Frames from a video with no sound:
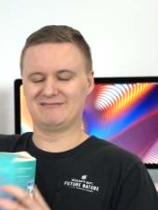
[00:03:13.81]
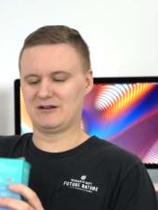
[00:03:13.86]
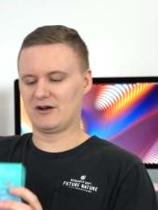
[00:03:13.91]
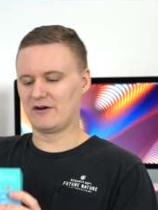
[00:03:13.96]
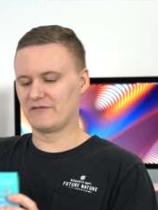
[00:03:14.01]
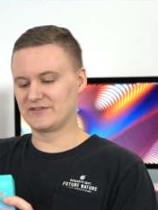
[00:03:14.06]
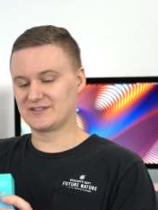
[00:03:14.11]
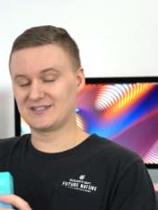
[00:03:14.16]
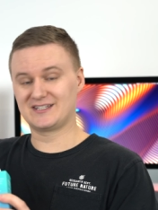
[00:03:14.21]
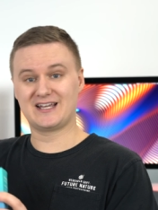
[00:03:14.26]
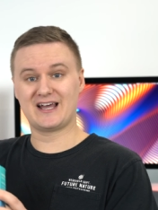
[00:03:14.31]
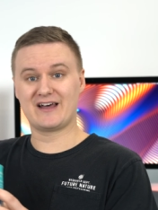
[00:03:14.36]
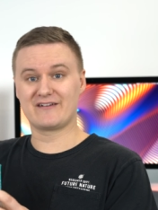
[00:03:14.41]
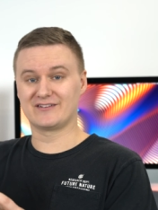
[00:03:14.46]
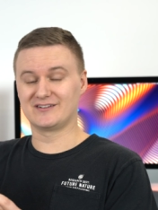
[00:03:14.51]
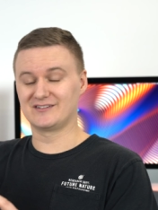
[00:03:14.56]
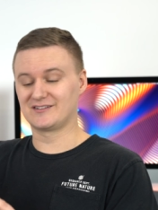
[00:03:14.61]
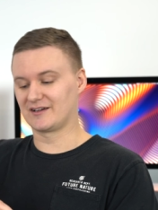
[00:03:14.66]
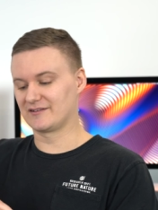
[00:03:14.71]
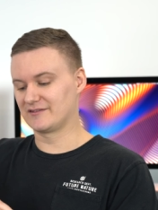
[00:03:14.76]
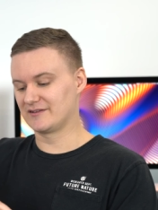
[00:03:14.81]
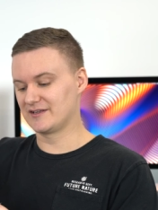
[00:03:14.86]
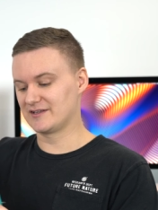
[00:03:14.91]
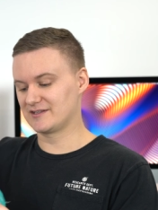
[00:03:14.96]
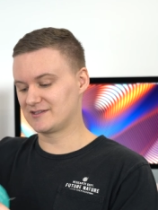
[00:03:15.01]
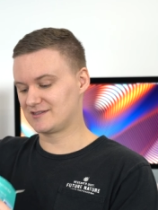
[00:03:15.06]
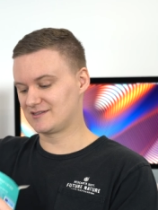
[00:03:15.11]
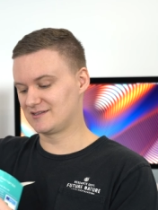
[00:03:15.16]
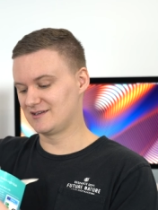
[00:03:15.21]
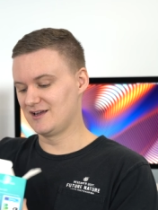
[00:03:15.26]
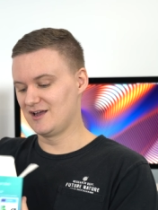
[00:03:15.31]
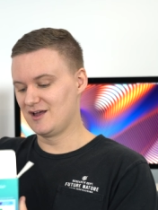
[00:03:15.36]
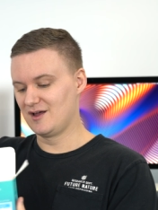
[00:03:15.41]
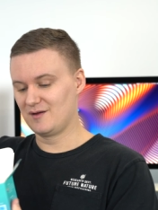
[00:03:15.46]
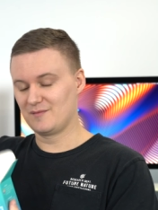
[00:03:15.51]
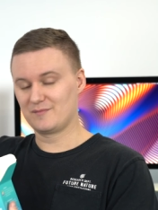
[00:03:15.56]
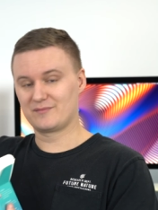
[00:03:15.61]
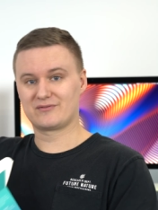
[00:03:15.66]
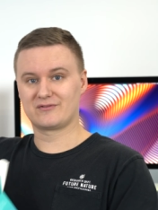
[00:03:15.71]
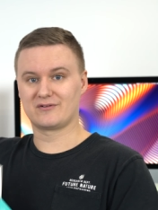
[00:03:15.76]
Obviously haven't done this
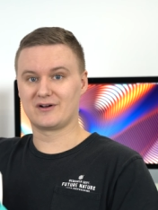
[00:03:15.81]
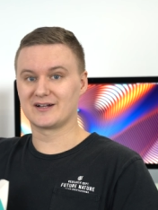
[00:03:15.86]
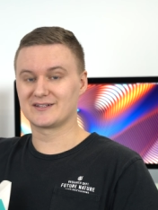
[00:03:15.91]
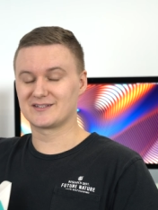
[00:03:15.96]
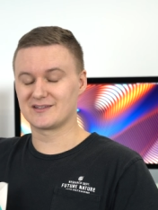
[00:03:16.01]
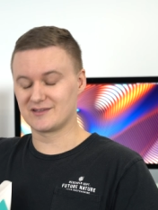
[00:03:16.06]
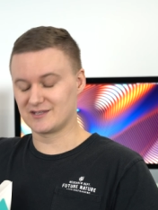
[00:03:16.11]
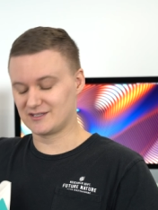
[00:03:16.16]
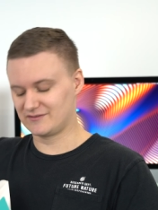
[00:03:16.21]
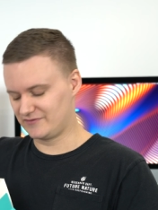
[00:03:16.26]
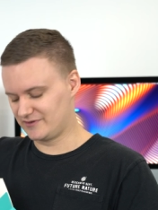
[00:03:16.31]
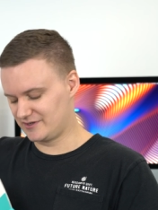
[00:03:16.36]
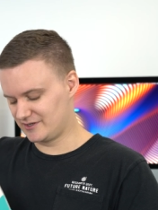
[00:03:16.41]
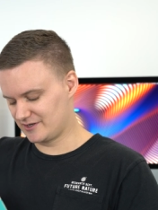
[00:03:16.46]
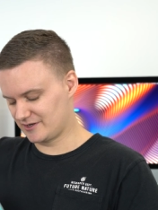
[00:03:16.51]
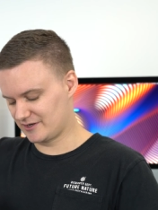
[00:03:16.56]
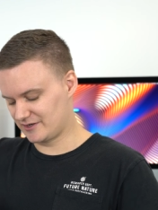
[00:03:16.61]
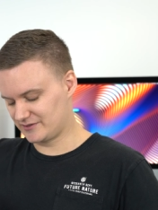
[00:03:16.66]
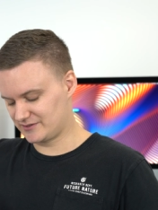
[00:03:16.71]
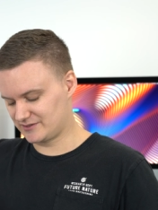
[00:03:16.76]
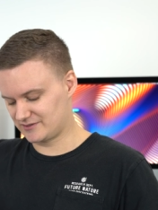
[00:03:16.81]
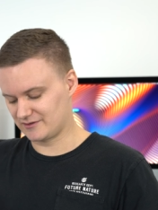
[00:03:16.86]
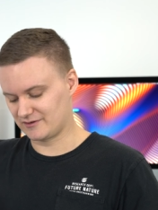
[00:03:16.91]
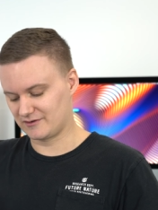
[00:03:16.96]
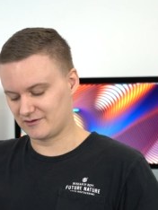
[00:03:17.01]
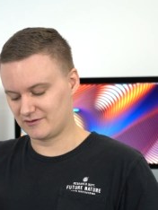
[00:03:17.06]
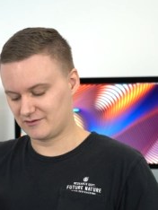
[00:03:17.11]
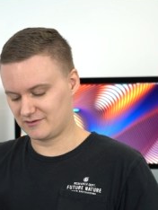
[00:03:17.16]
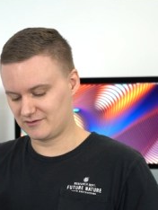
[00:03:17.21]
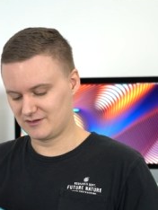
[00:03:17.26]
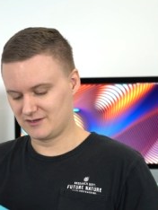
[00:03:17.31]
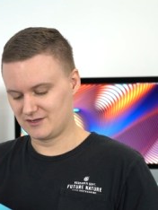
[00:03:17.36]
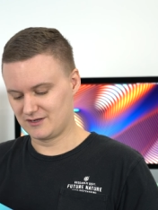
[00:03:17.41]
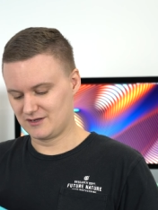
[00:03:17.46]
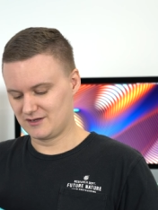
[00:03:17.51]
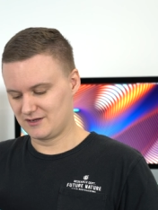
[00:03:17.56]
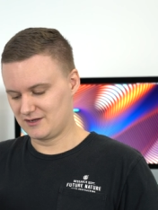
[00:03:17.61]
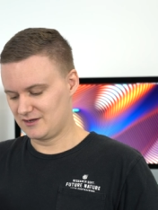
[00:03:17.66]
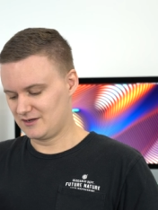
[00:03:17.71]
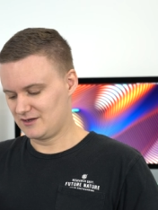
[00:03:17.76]
prior to this video, so
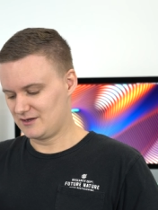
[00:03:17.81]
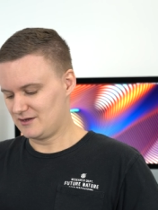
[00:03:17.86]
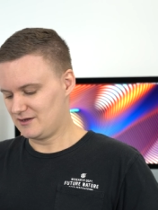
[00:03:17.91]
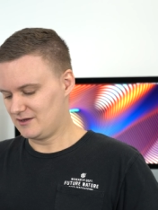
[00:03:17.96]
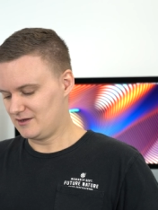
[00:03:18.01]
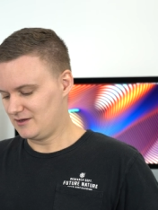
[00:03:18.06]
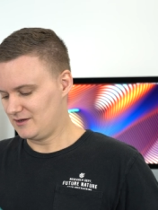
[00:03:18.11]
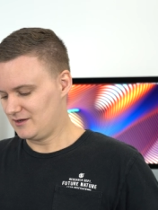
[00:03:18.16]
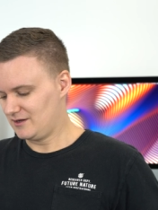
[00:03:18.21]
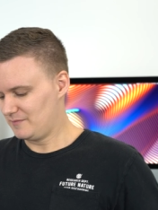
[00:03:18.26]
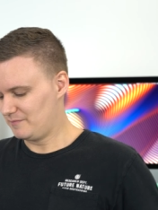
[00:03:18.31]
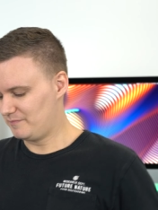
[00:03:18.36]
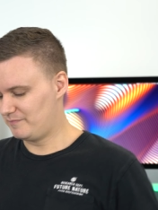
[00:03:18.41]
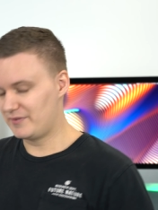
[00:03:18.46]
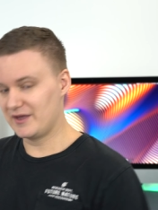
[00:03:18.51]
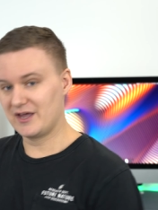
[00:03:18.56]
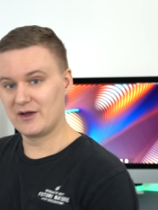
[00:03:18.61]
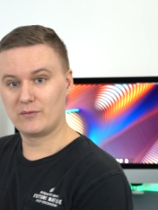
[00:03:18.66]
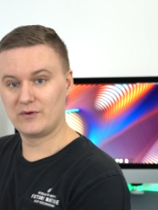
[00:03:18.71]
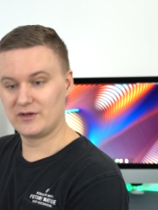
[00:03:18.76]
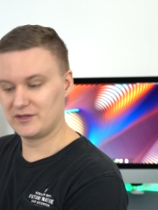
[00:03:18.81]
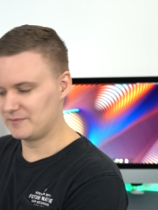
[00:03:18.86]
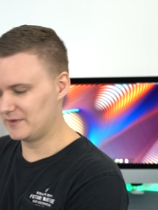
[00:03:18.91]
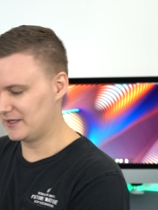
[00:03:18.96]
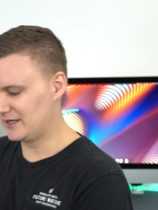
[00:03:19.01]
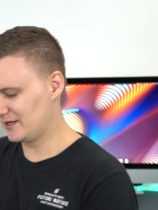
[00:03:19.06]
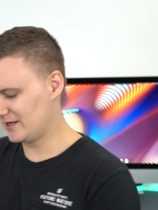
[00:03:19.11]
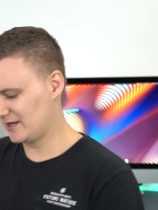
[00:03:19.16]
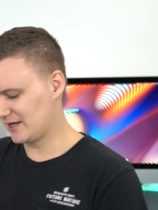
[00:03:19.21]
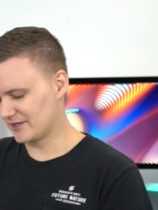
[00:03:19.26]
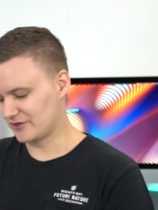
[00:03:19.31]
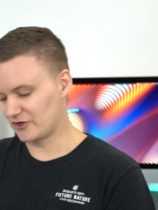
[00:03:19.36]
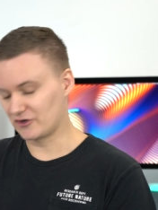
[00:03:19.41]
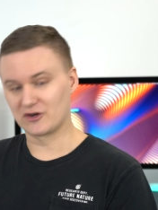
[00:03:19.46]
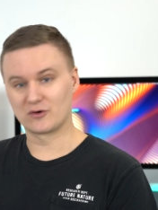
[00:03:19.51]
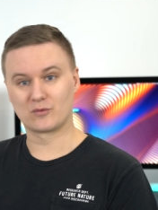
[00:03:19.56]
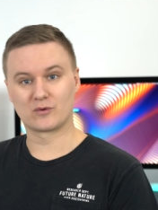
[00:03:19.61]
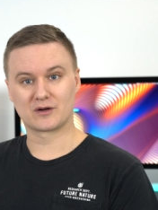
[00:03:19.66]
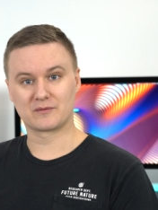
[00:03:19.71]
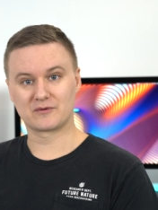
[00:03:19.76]
bear with me. I don't
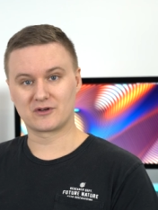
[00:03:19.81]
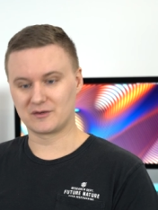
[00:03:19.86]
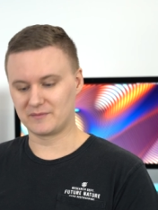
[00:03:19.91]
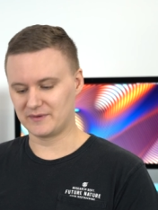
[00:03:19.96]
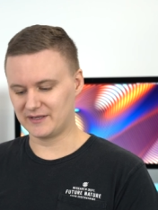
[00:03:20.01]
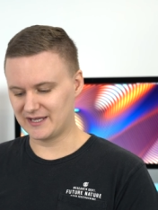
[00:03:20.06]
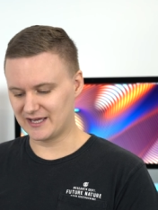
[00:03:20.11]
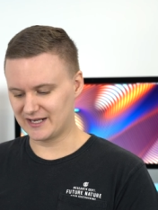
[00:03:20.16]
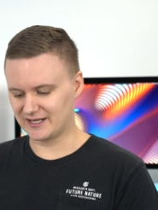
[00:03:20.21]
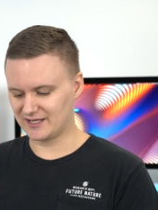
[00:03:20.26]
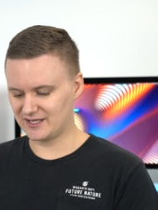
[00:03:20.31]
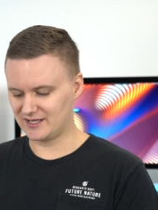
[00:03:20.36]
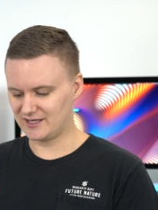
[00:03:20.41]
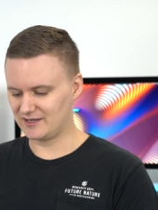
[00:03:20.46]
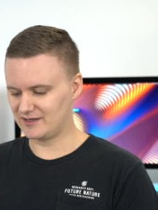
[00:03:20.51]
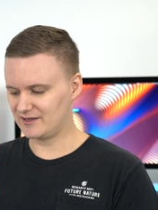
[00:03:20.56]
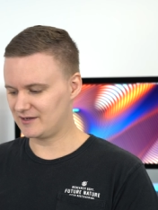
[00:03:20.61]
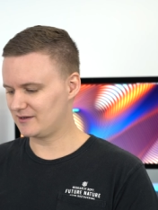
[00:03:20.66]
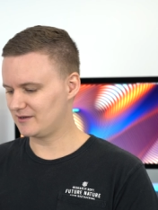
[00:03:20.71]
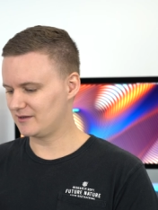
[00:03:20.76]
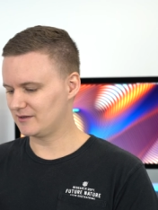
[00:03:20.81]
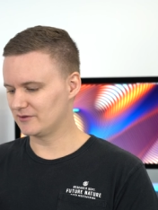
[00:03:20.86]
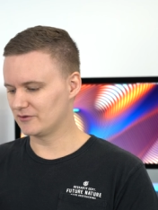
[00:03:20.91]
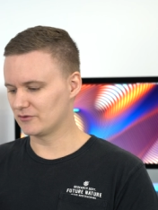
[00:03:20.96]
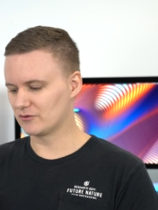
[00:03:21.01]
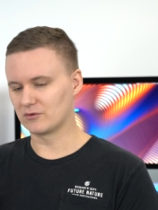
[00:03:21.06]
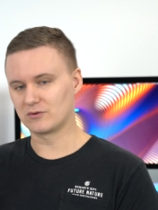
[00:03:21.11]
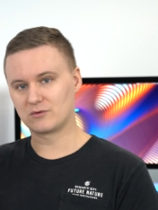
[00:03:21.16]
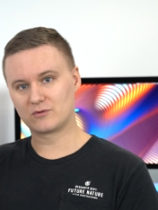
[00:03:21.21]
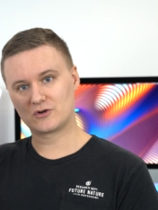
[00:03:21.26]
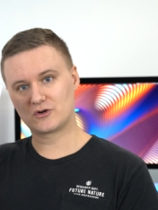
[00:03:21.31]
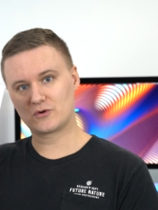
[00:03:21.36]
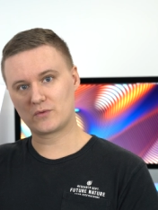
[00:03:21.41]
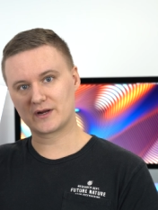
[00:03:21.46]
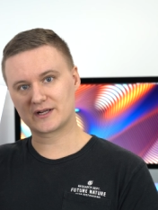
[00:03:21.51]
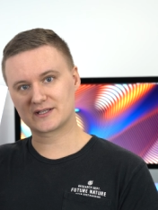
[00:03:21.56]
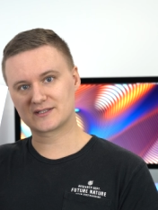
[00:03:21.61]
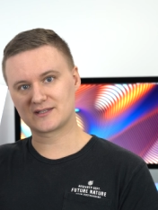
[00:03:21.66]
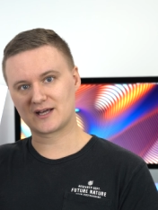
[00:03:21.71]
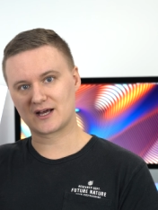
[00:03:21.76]
know what I'm going to be getting here. Little
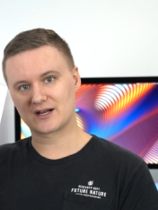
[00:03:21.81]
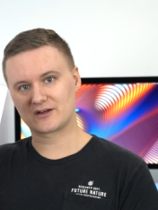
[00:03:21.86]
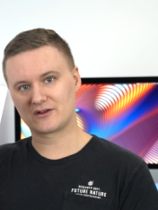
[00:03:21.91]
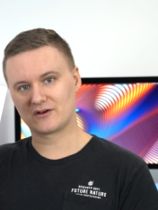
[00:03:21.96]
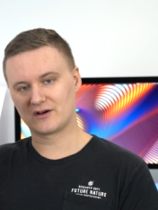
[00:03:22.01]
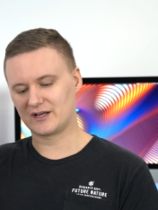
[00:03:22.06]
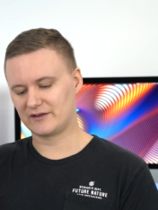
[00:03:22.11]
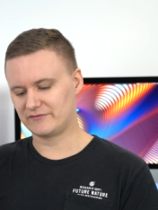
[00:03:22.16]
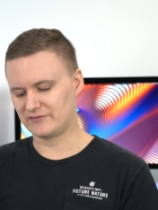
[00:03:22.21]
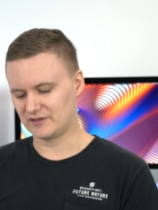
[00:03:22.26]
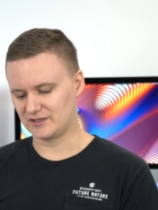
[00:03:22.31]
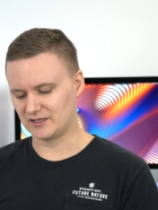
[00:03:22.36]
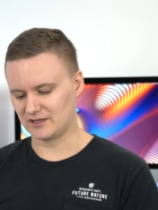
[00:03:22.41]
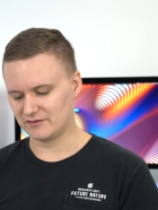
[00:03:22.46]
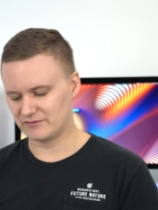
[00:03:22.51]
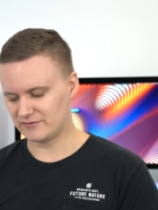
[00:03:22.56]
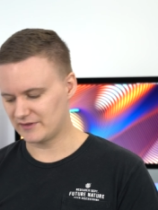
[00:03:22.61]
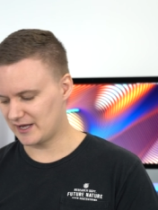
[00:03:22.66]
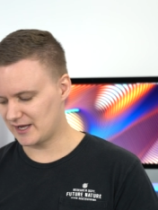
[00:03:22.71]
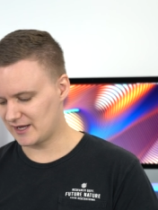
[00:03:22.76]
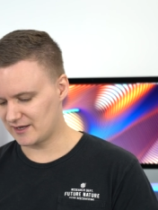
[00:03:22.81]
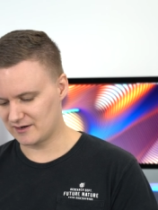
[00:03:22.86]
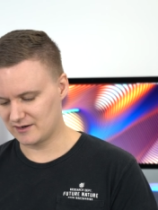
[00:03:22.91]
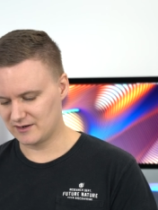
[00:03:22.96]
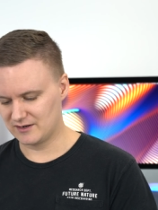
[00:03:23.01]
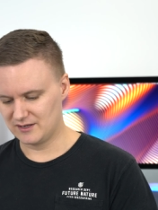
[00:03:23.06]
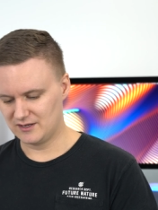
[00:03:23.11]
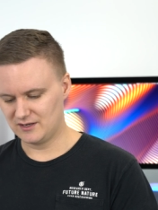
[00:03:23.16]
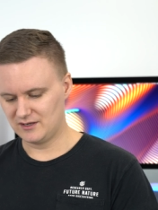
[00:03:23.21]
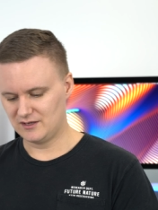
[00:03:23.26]
quick start guide if you need that.